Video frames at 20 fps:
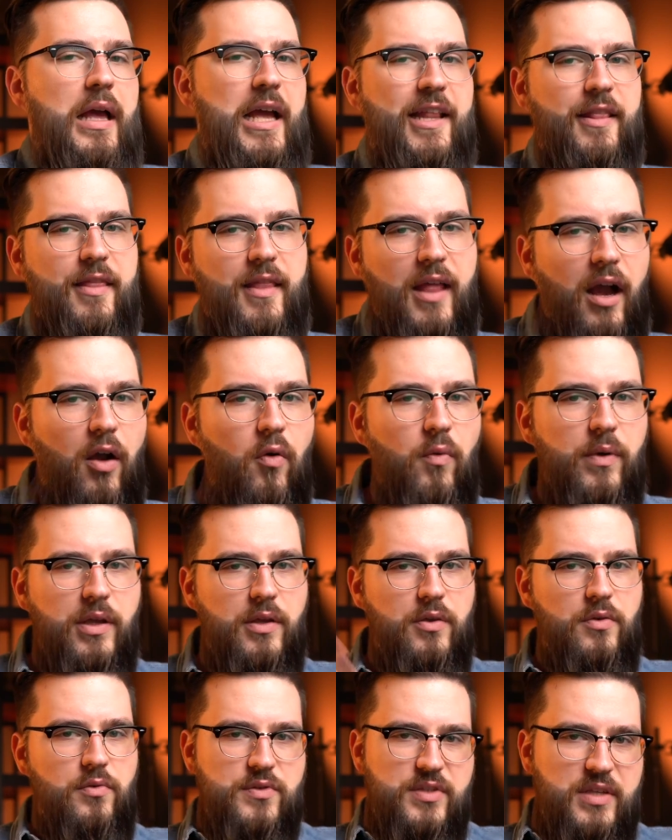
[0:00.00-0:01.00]
And now we
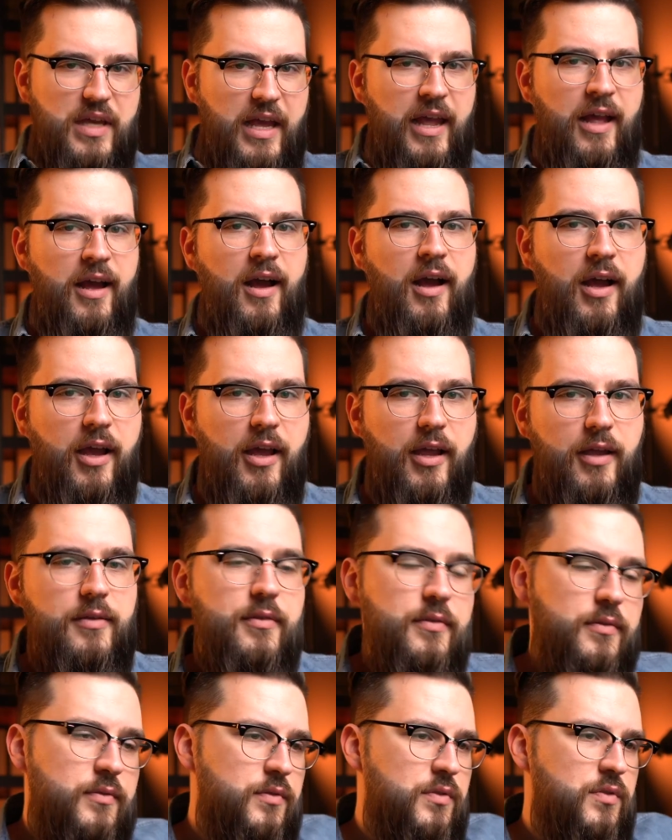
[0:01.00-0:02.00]
use
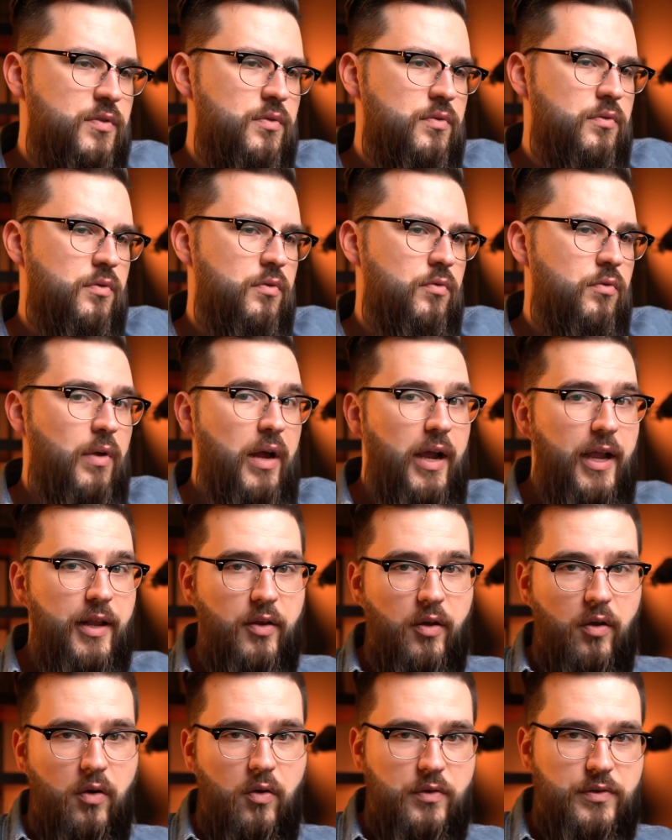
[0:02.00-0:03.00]
AI to write
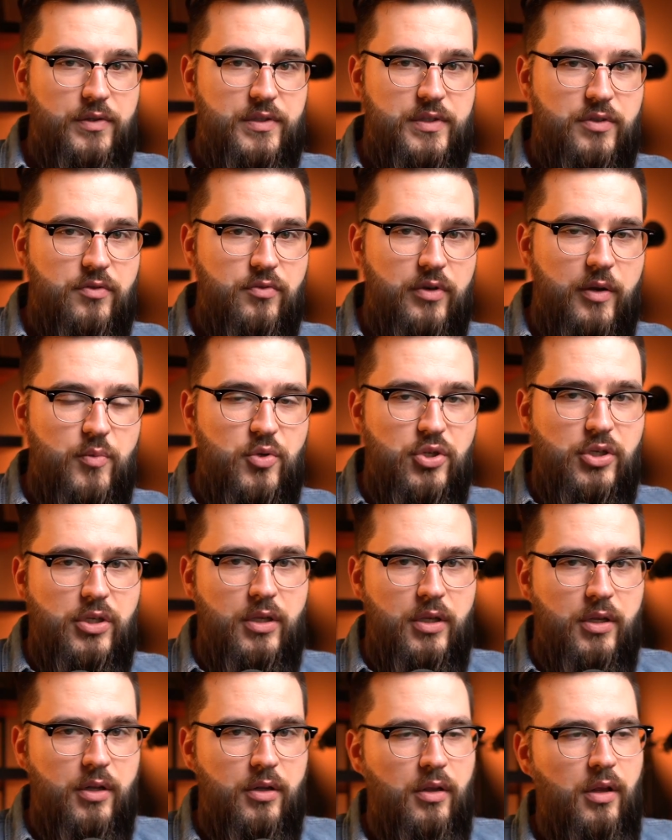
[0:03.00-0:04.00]
our
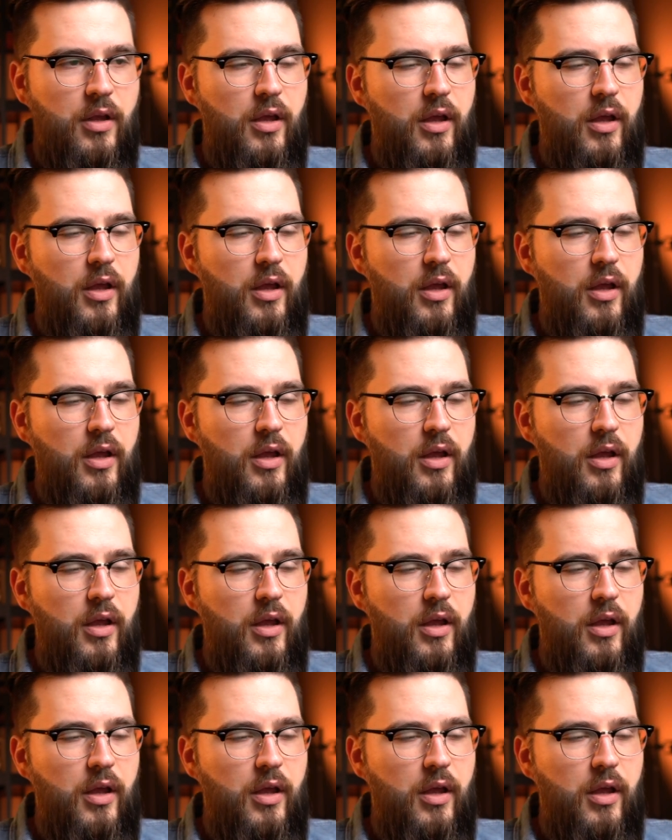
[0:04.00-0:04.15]
description